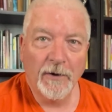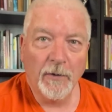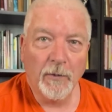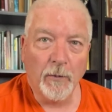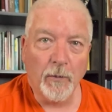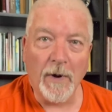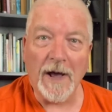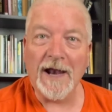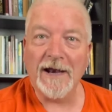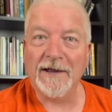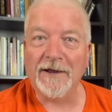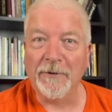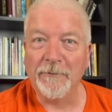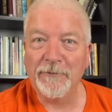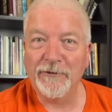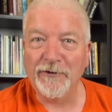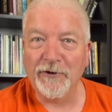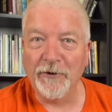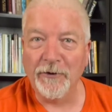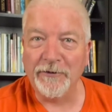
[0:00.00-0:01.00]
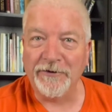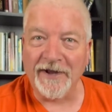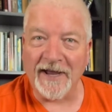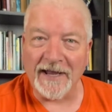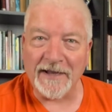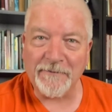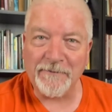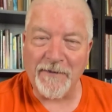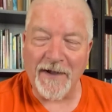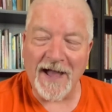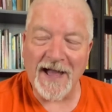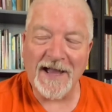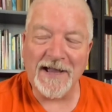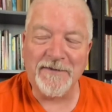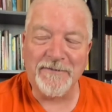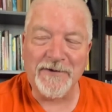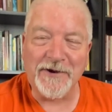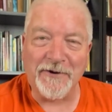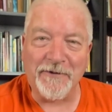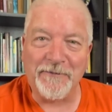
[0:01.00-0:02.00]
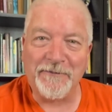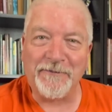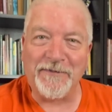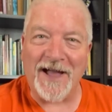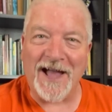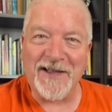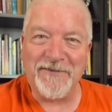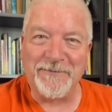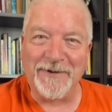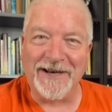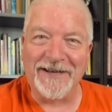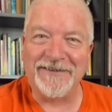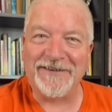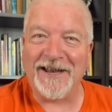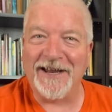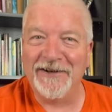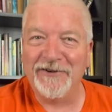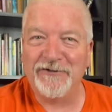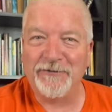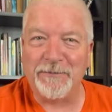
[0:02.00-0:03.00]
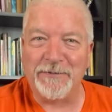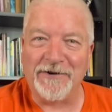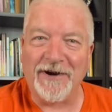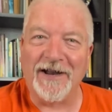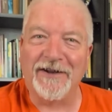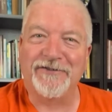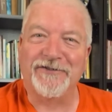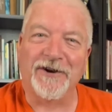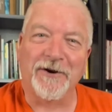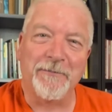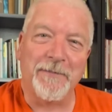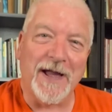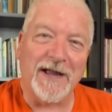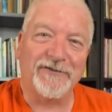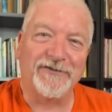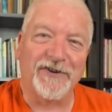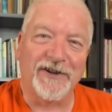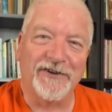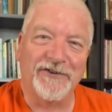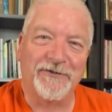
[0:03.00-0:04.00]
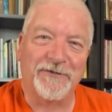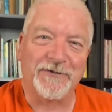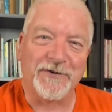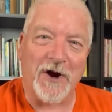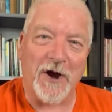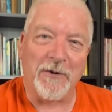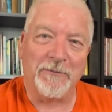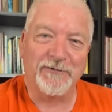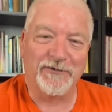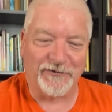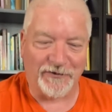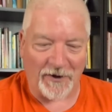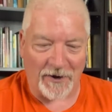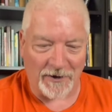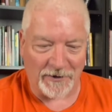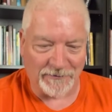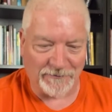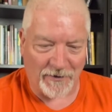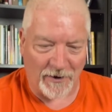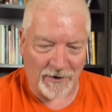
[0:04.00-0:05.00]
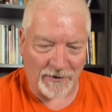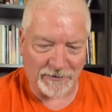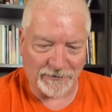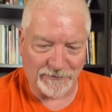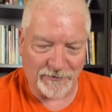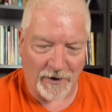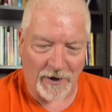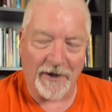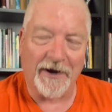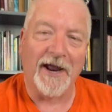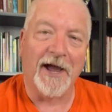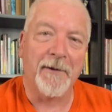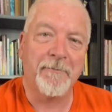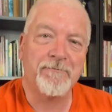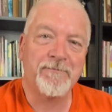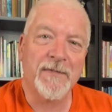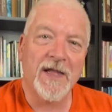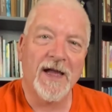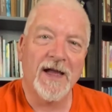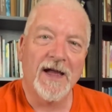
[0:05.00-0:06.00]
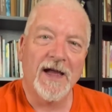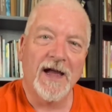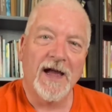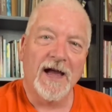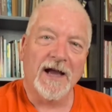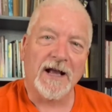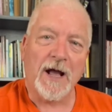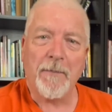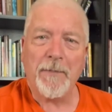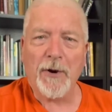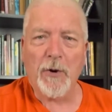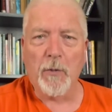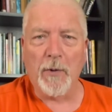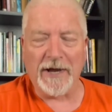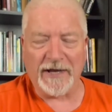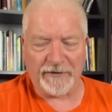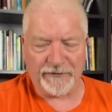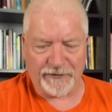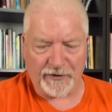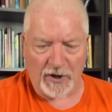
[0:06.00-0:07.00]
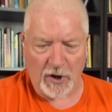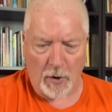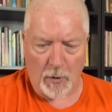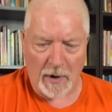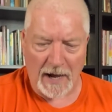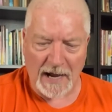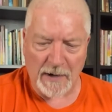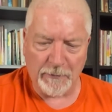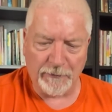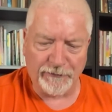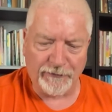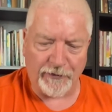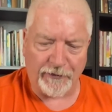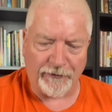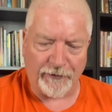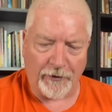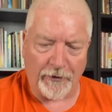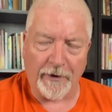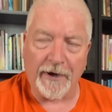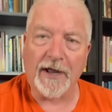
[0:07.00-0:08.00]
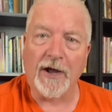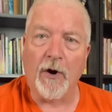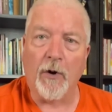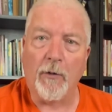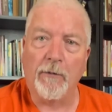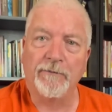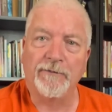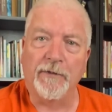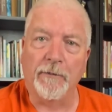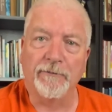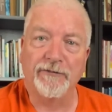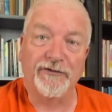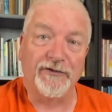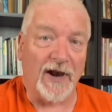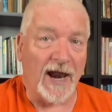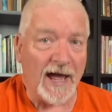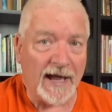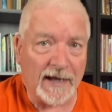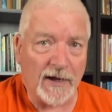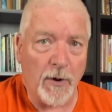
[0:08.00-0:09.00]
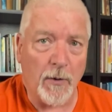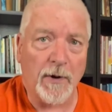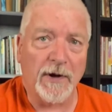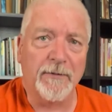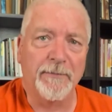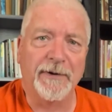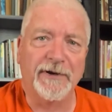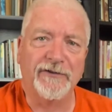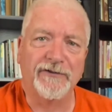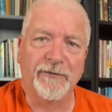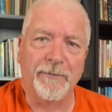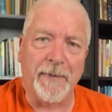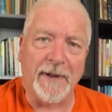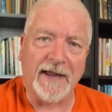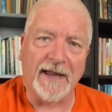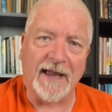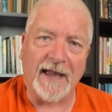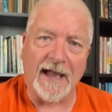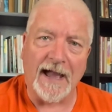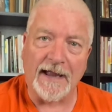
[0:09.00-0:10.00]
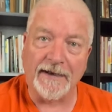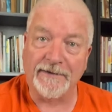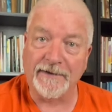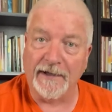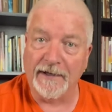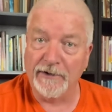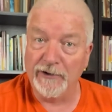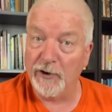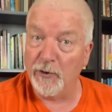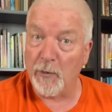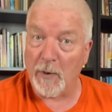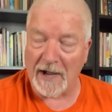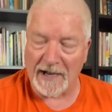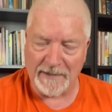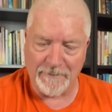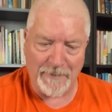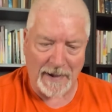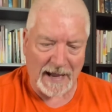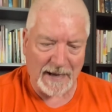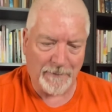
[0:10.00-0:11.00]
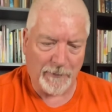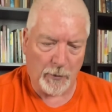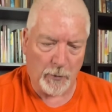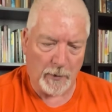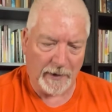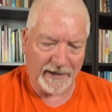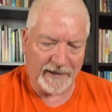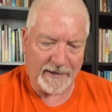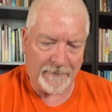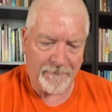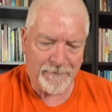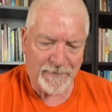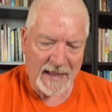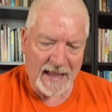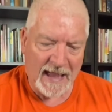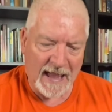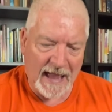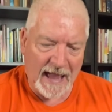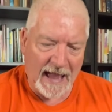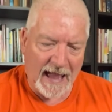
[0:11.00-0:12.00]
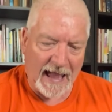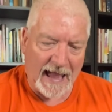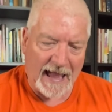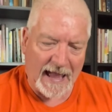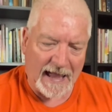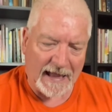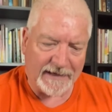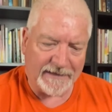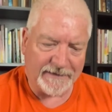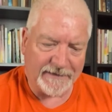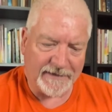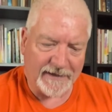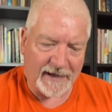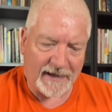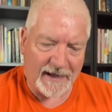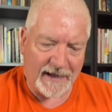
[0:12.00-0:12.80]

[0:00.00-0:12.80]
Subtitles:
Welcome to Take 5, your 5-minute inspirational message from Solid Rock Drogheda. A couple of weeks ago, I was returning home from Sligo. I'd been speaking at a New Wine Bible Week. And my